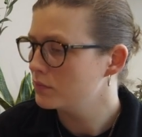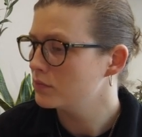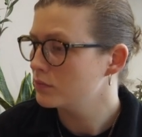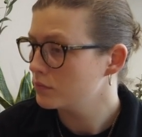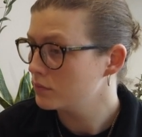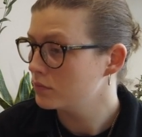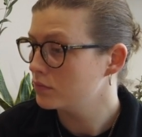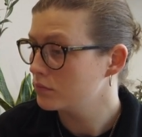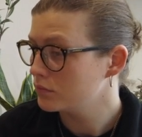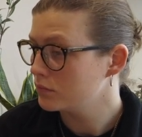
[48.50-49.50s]

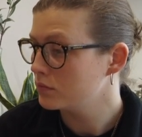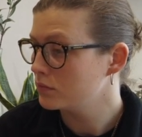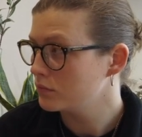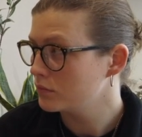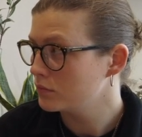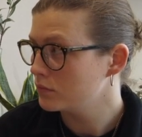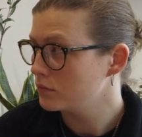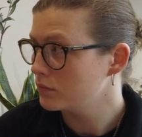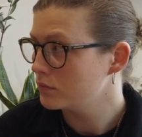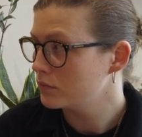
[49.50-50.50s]

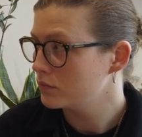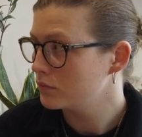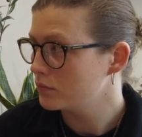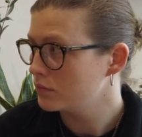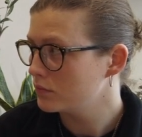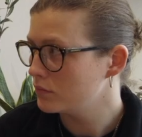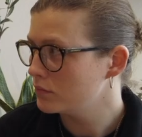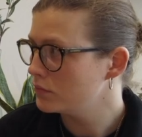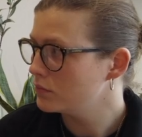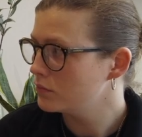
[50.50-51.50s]

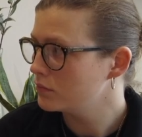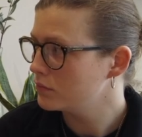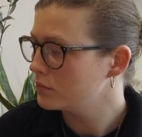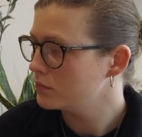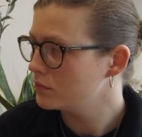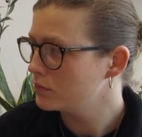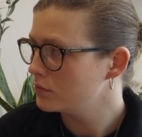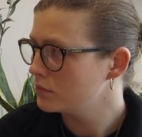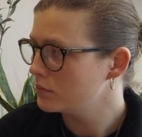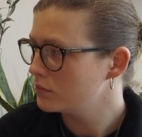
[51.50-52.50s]

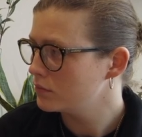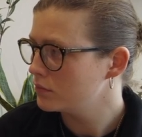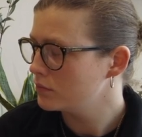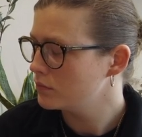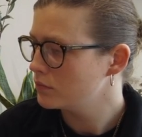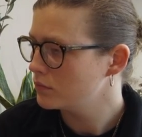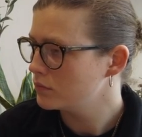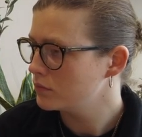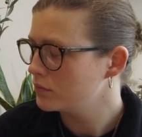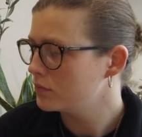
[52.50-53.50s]

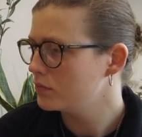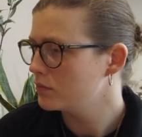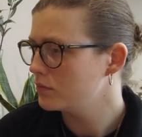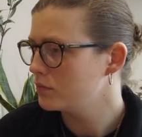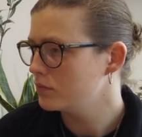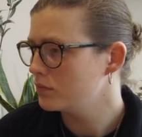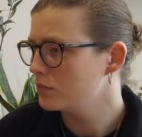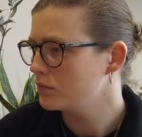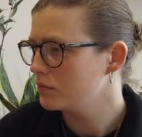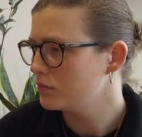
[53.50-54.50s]

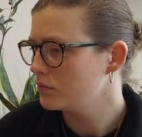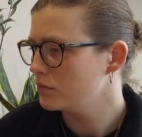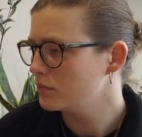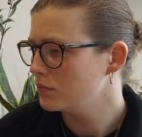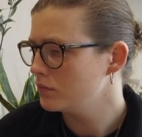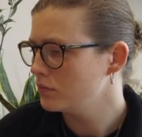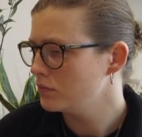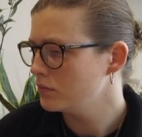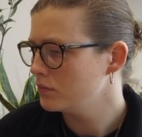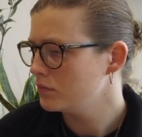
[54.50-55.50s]

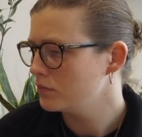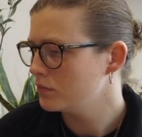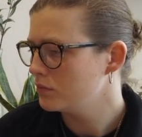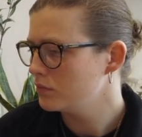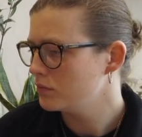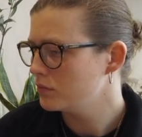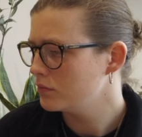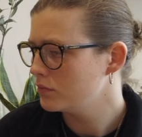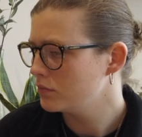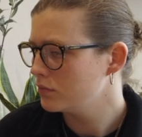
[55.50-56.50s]
[no speech]